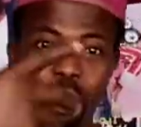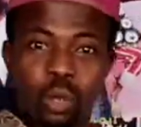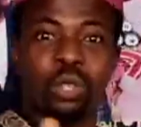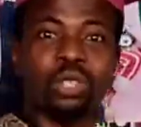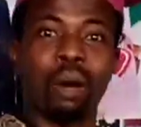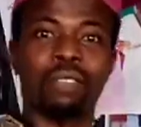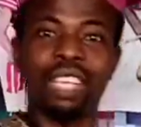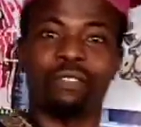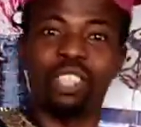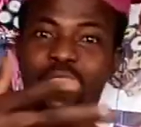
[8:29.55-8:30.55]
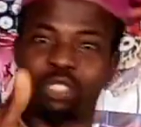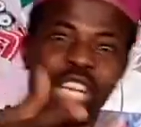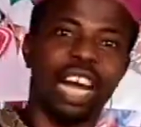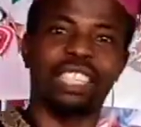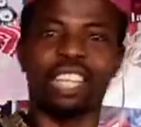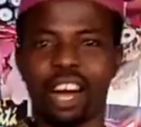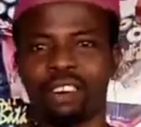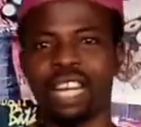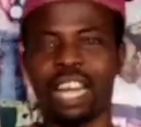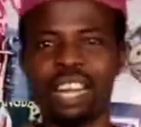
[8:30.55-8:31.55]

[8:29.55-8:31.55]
you something free of charge now.